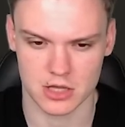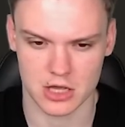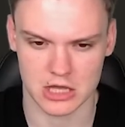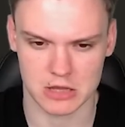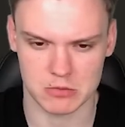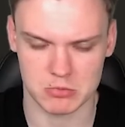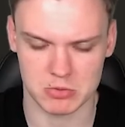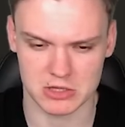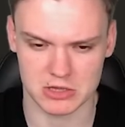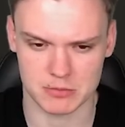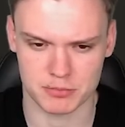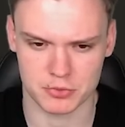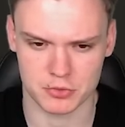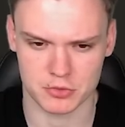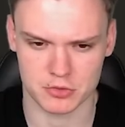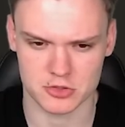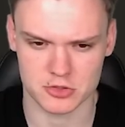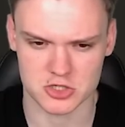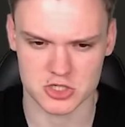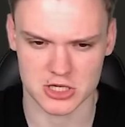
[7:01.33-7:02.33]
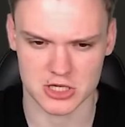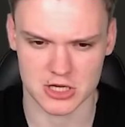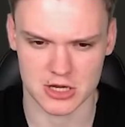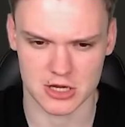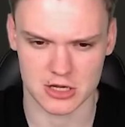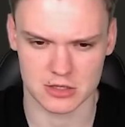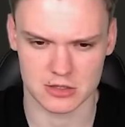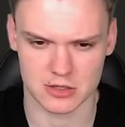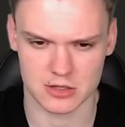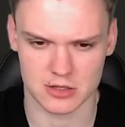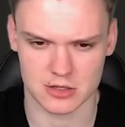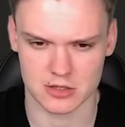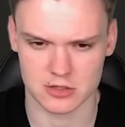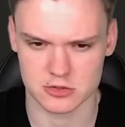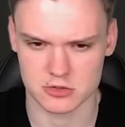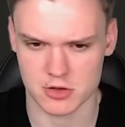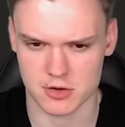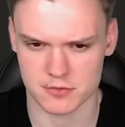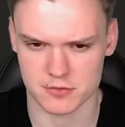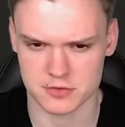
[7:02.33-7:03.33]
Keeping the pawn chain
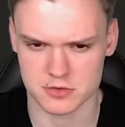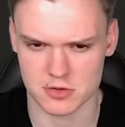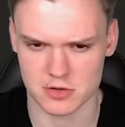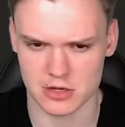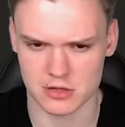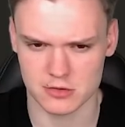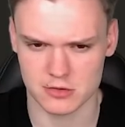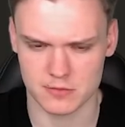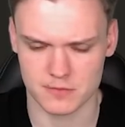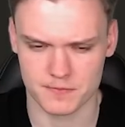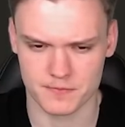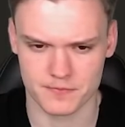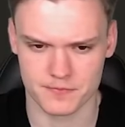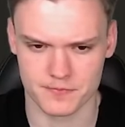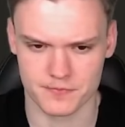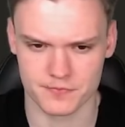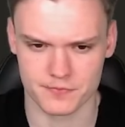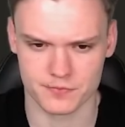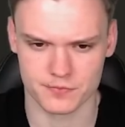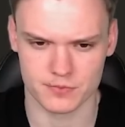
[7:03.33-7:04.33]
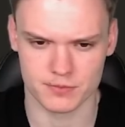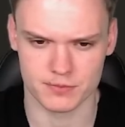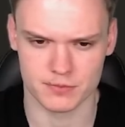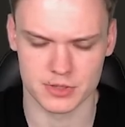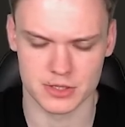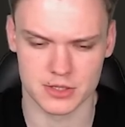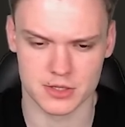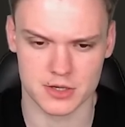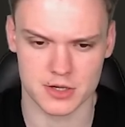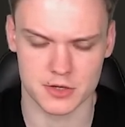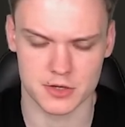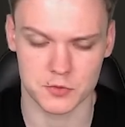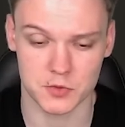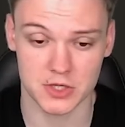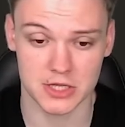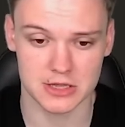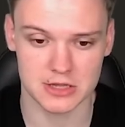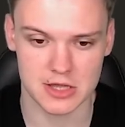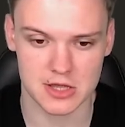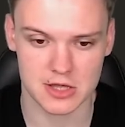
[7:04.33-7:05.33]
sort of solid. But we
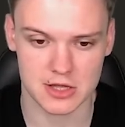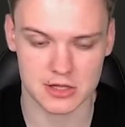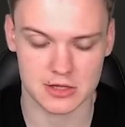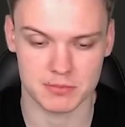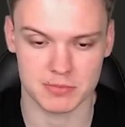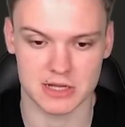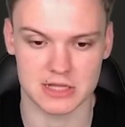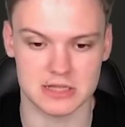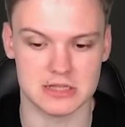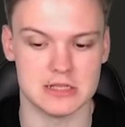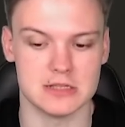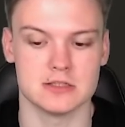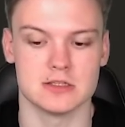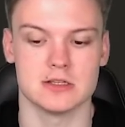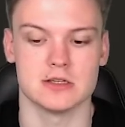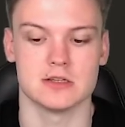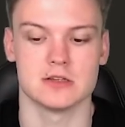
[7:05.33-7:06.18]
can take and then play D6.